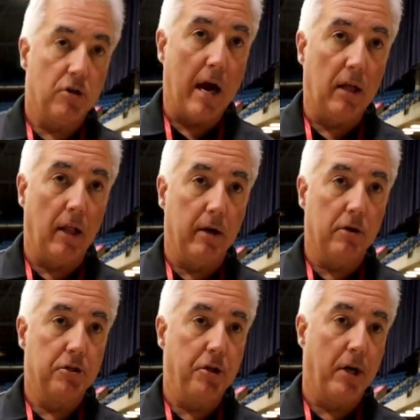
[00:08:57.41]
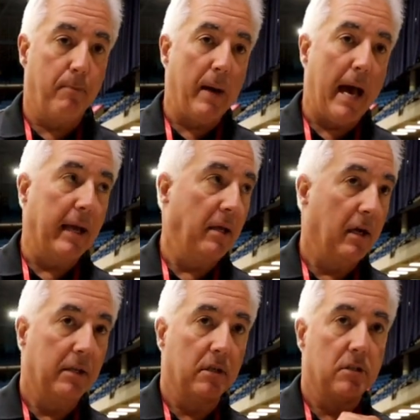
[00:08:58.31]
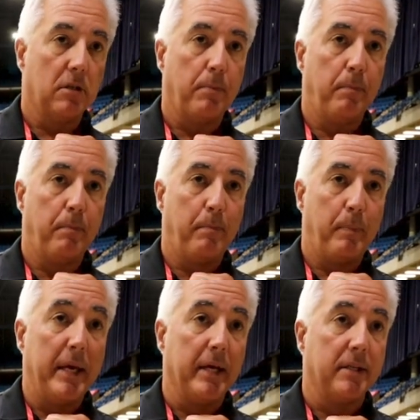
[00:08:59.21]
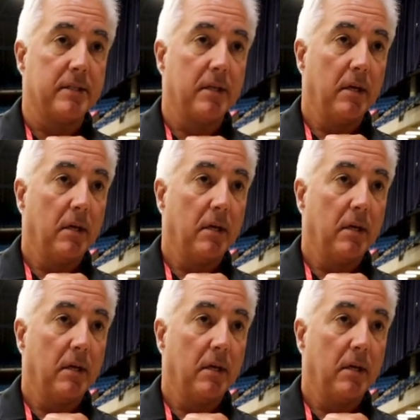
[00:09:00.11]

to the dry cleaner. You get them back and you got those little pins